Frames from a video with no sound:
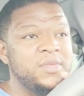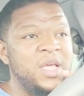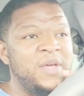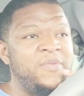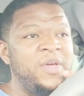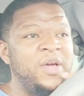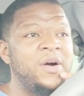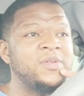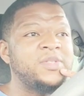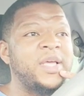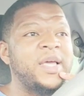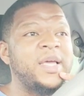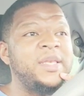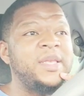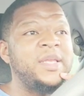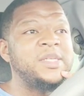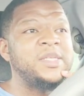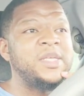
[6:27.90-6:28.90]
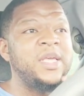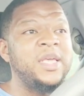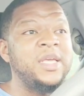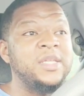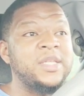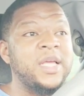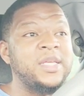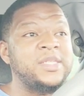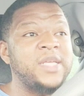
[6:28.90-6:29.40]
If you're gonna take a,
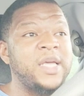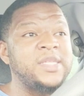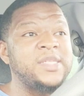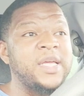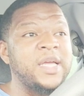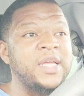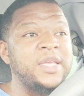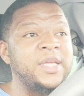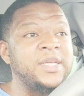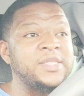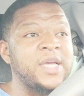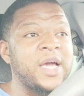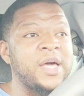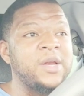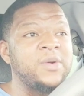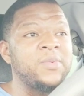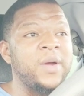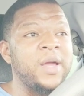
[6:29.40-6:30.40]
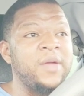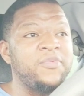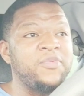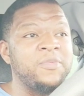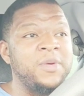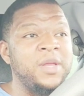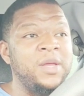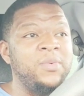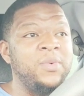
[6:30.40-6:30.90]
they say you take a discounted rate
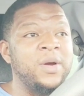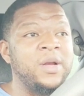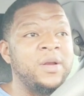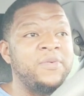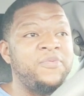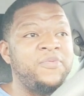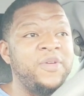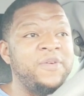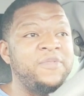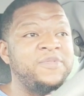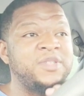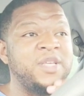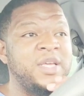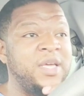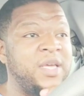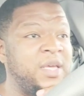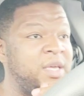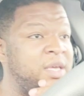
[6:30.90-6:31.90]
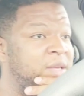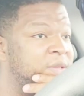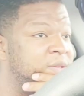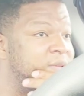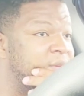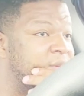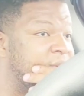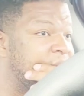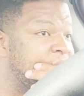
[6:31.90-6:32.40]
from anywhere to
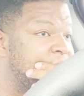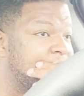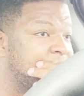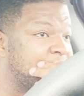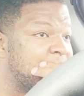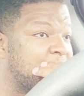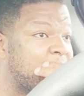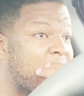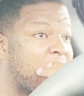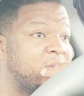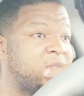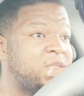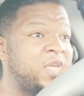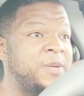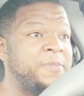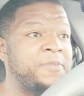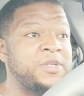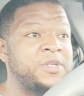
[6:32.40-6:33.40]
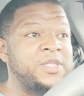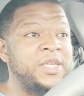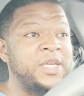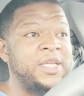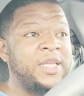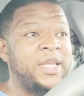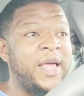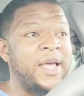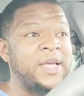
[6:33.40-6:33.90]
fifteen to around ten
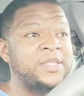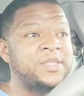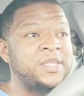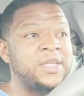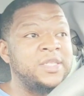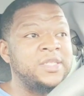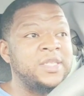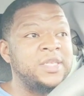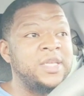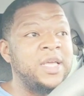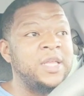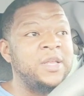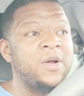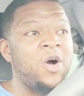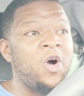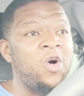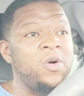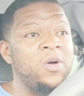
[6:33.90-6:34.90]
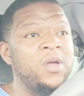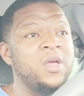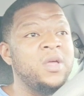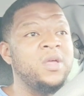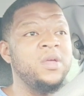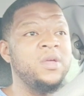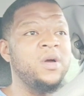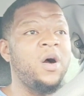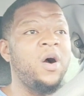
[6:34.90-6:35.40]
percent less to, to get whole
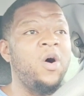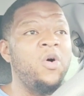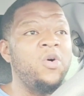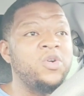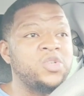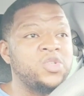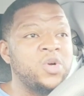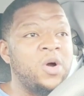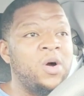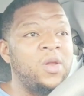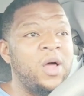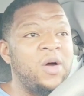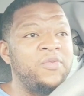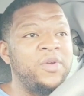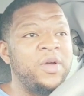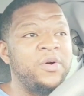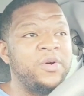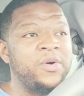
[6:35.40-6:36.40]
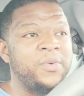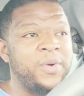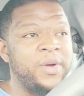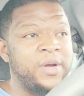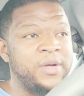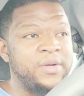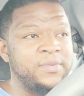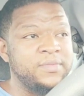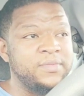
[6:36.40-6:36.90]
whole control over your
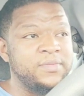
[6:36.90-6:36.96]
career,